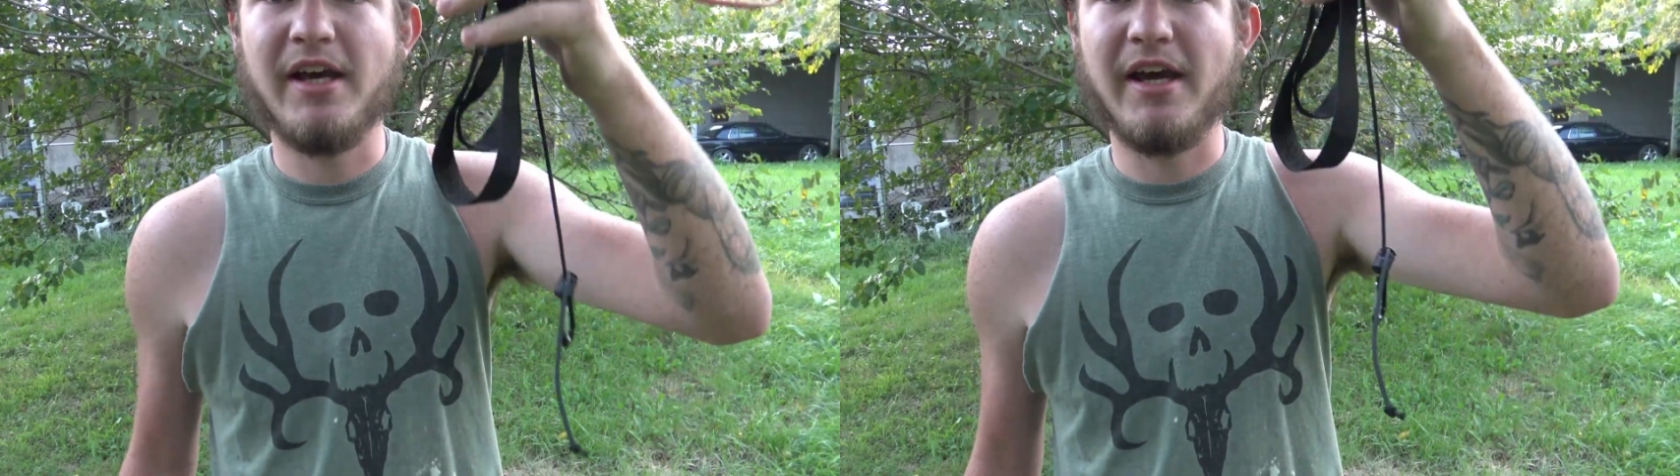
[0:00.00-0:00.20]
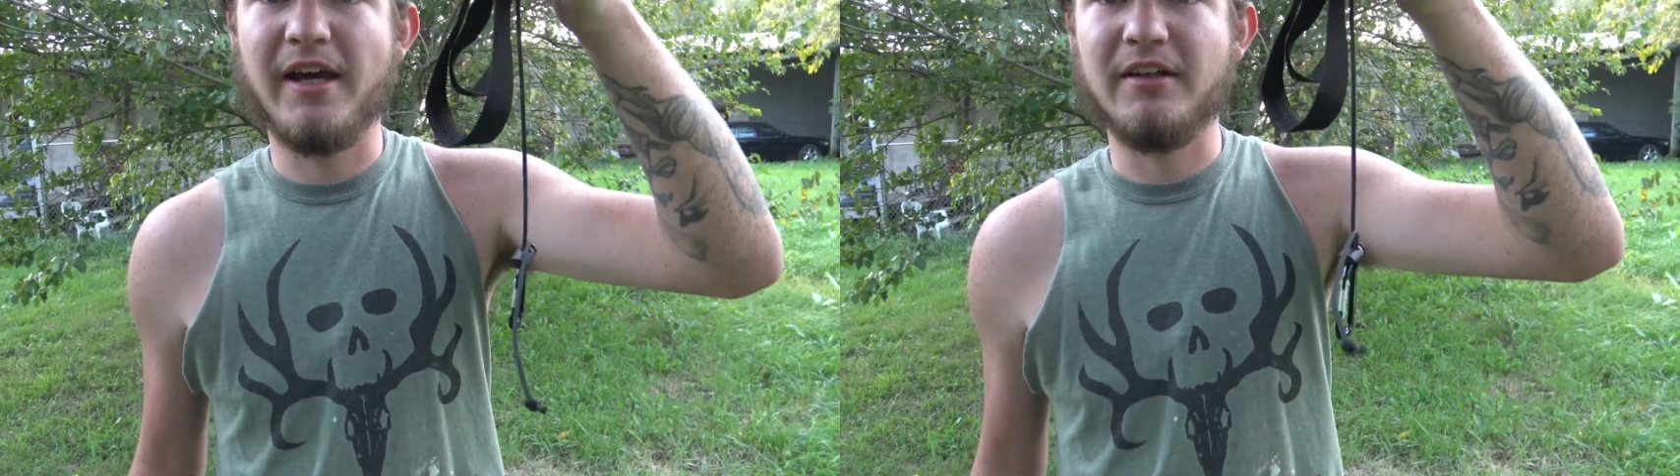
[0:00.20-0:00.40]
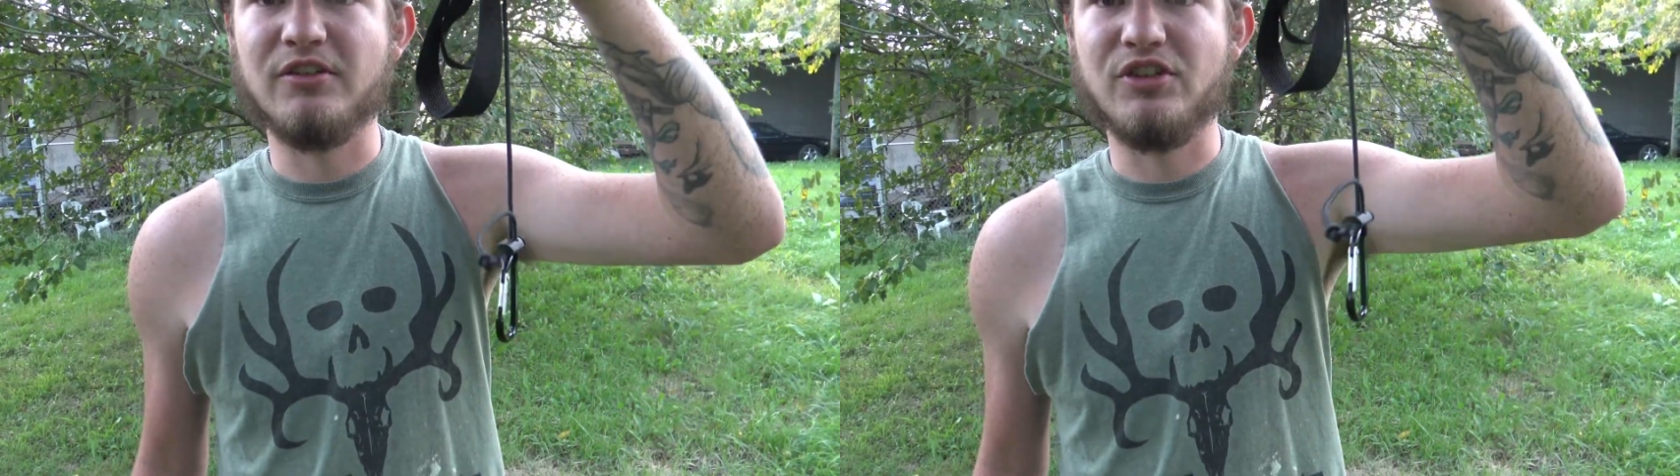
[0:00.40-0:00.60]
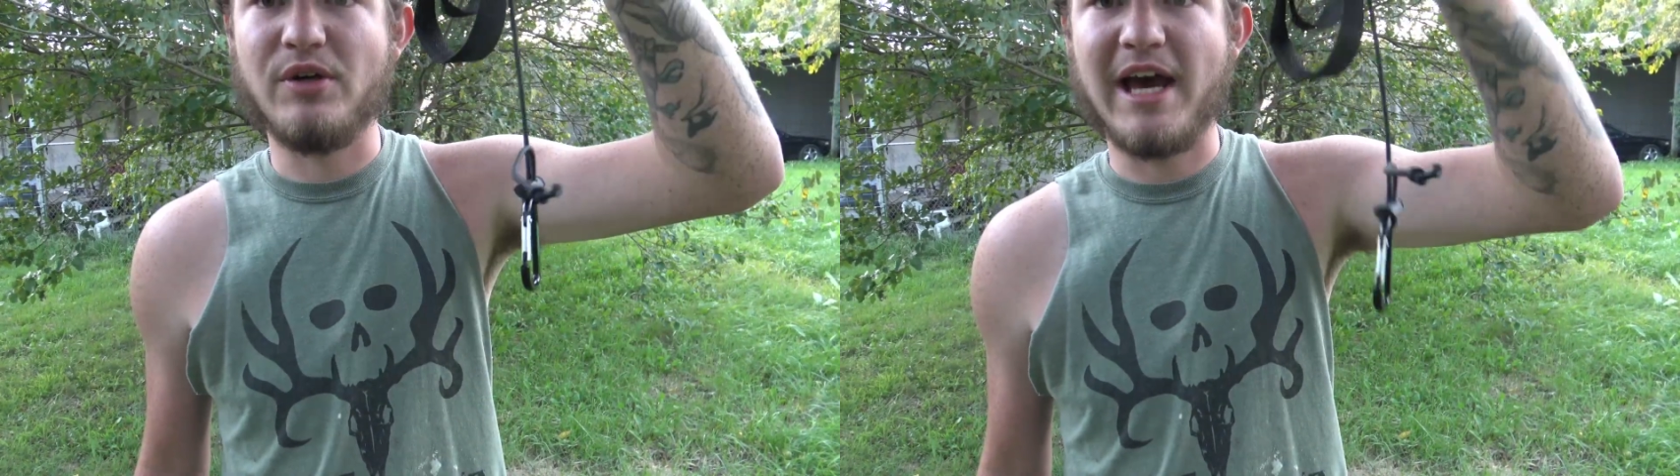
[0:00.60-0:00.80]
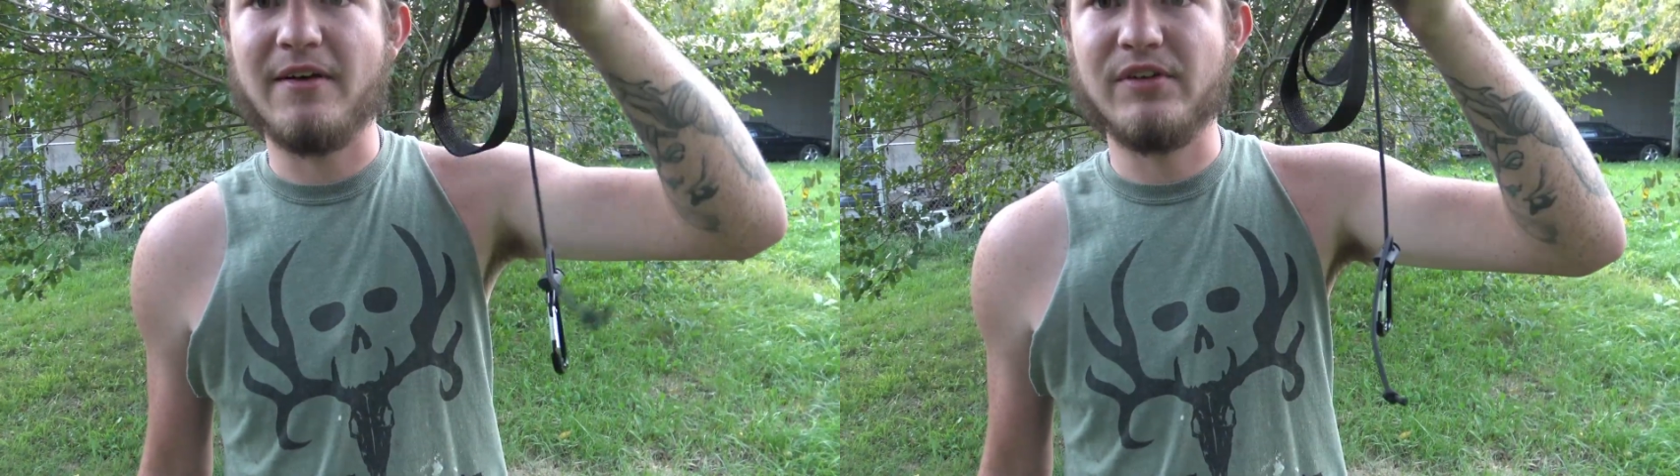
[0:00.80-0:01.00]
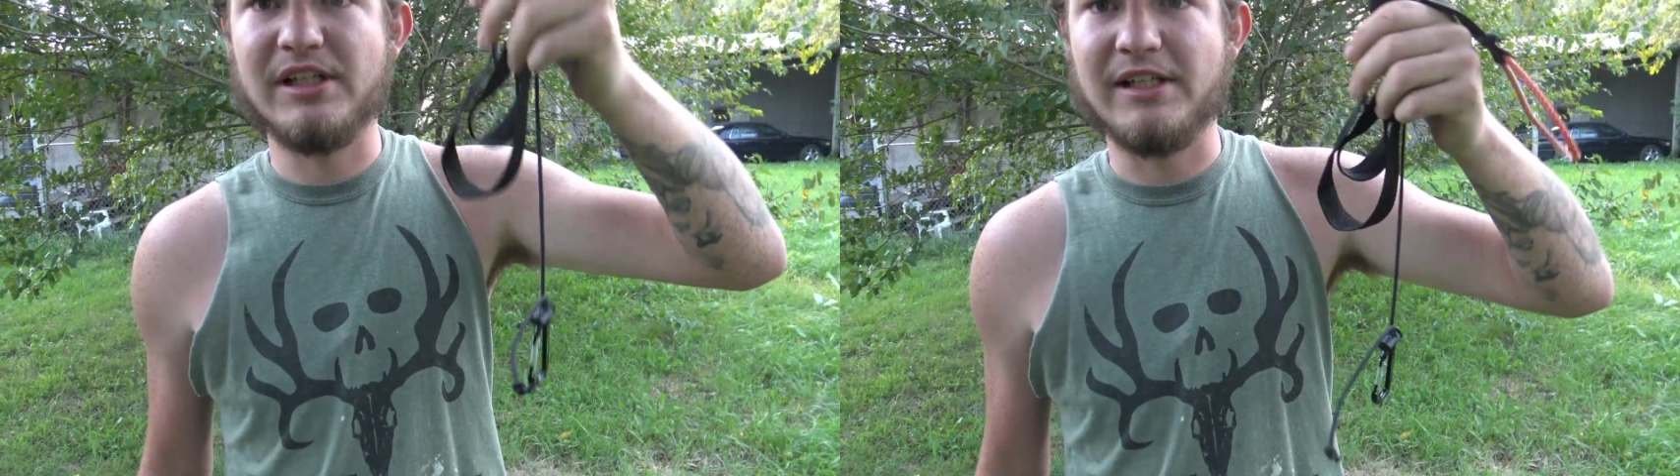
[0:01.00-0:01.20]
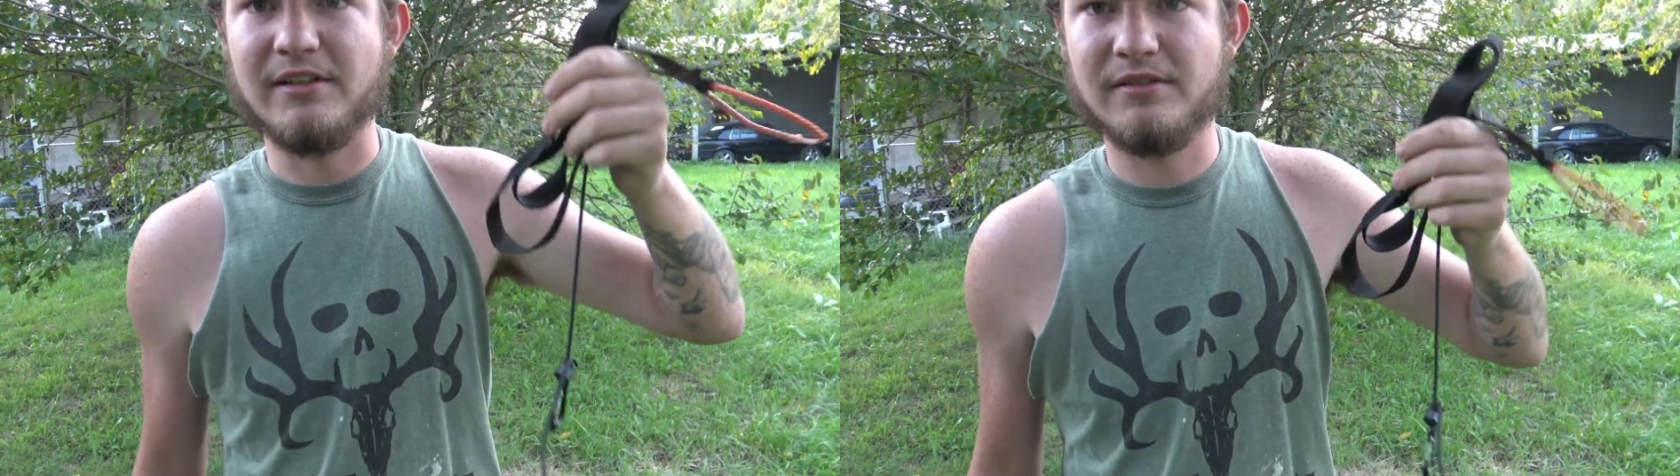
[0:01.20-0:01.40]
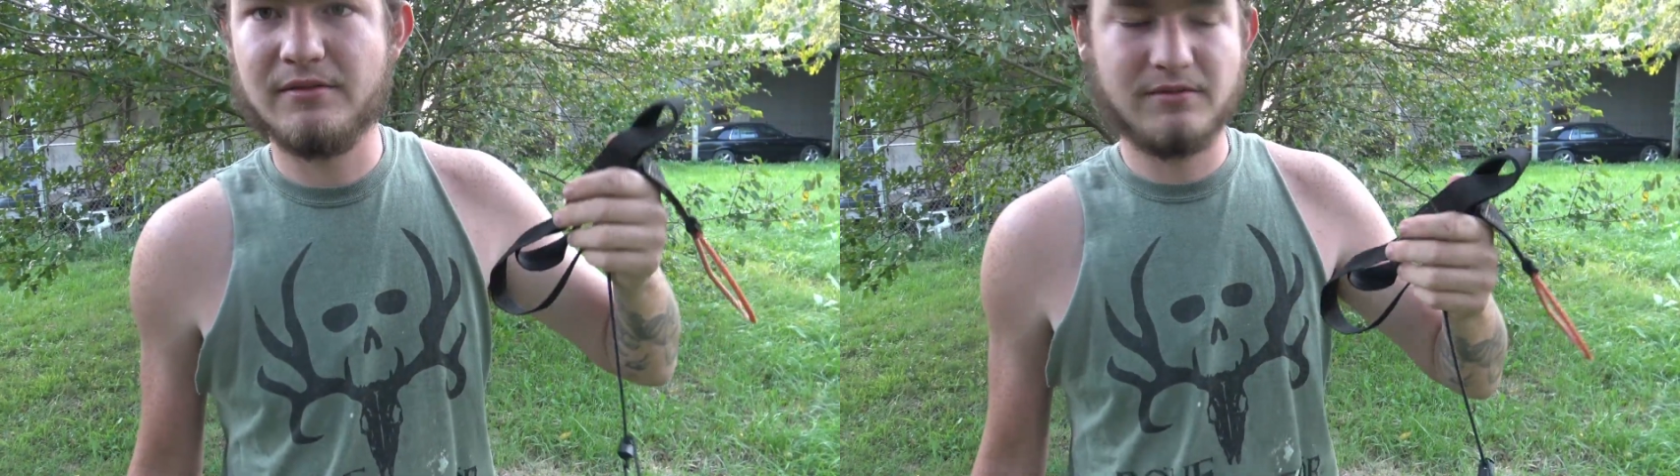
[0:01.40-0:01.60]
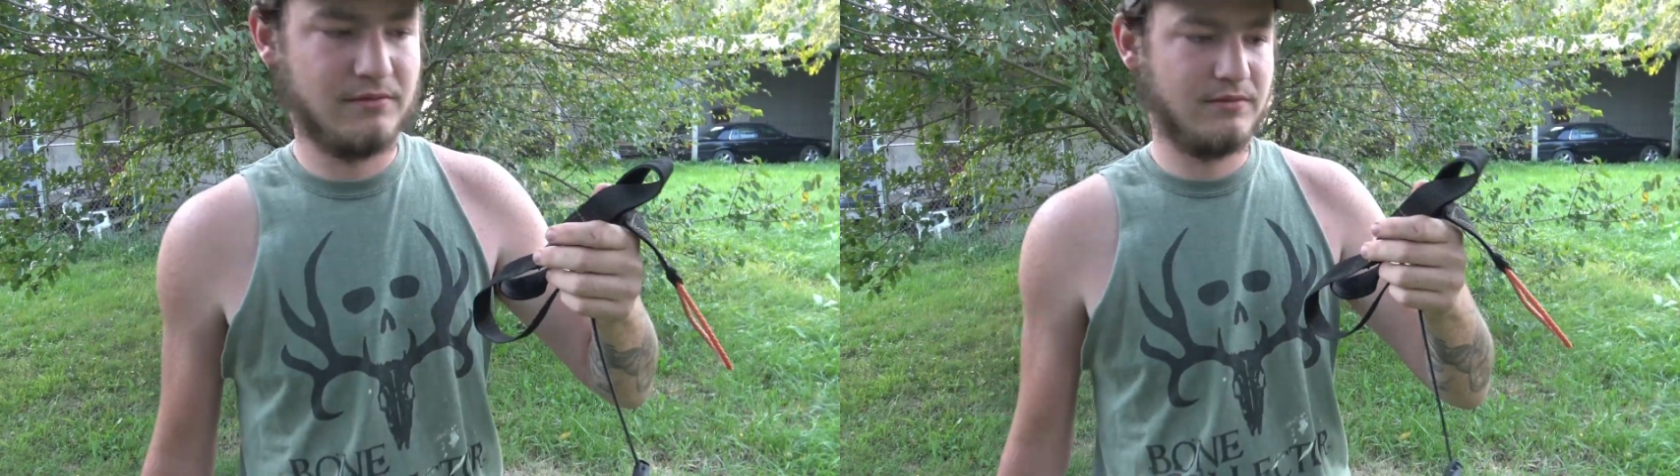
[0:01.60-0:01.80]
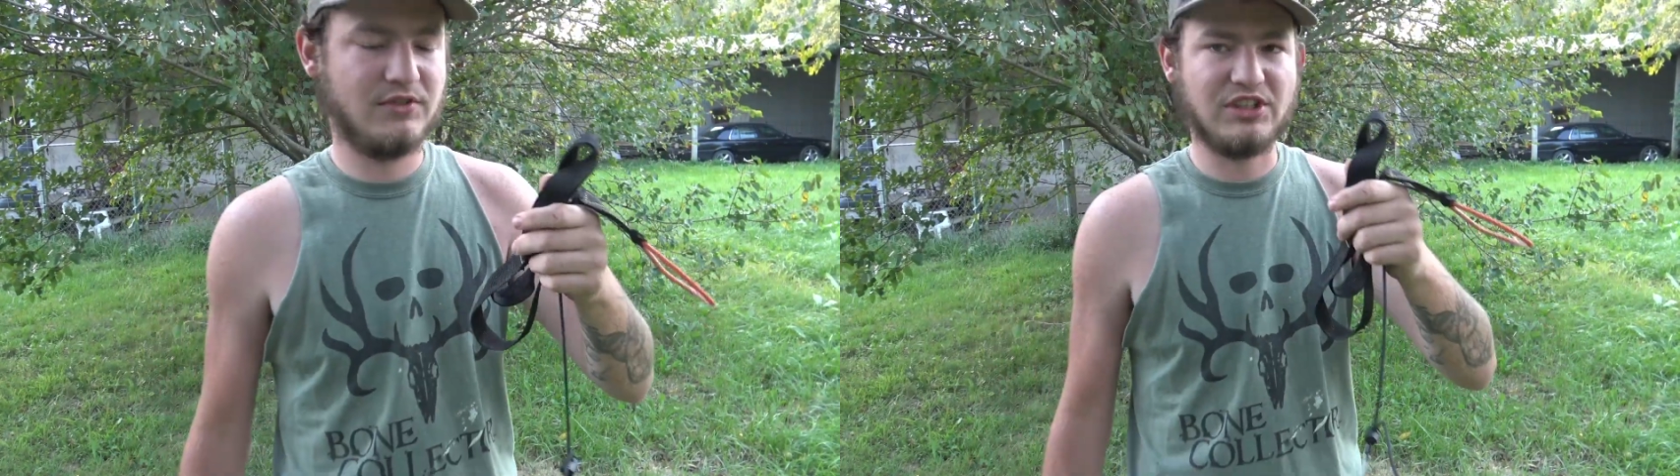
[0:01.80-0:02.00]
and you have a
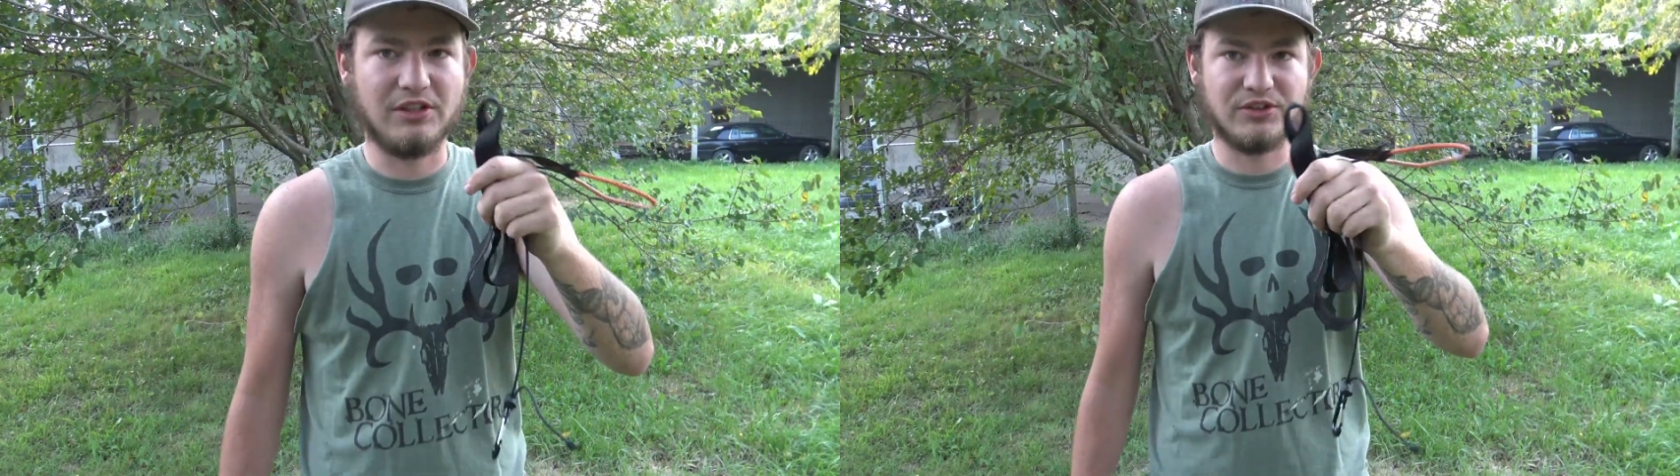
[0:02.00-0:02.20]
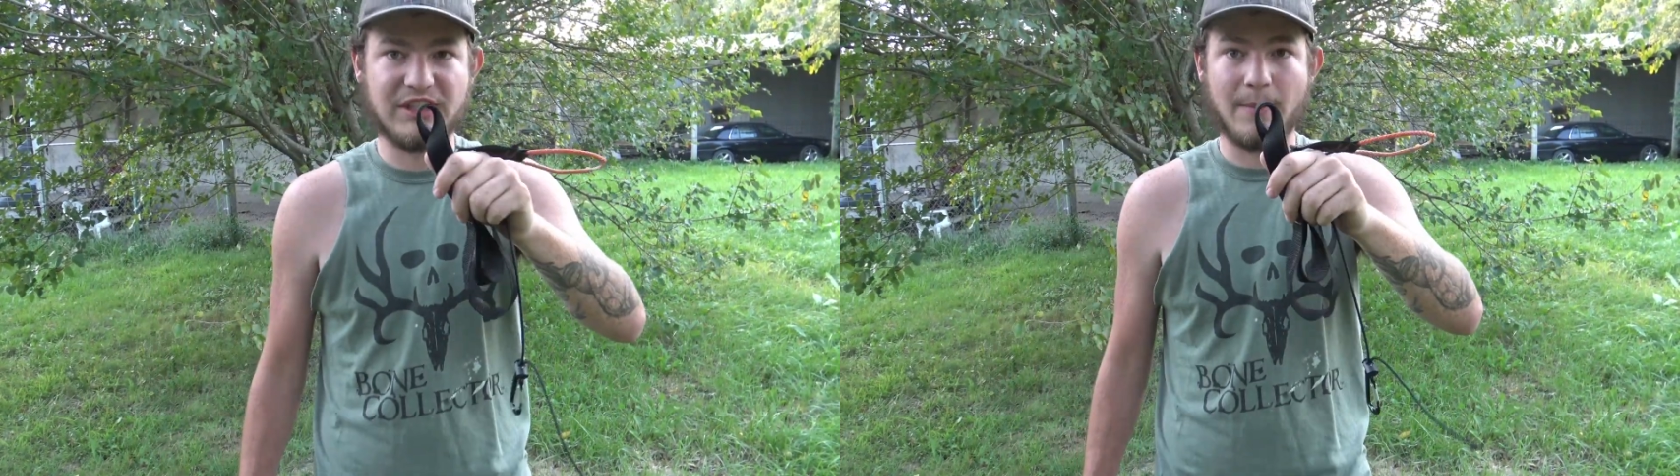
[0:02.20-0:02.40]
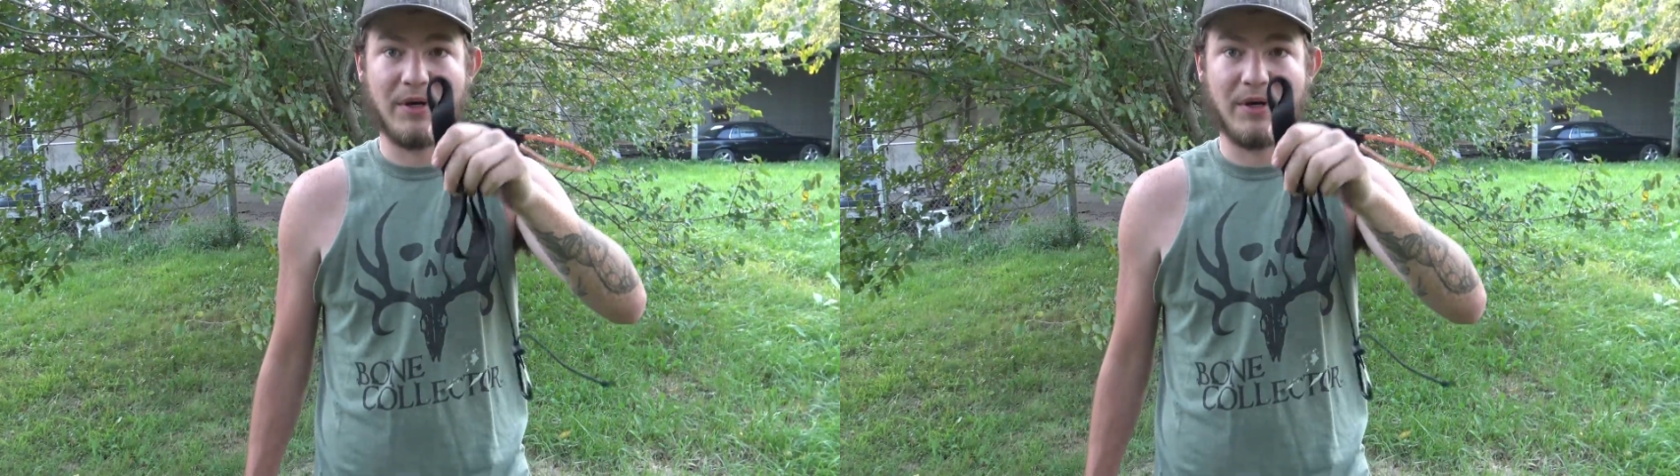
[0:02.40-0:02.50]
single step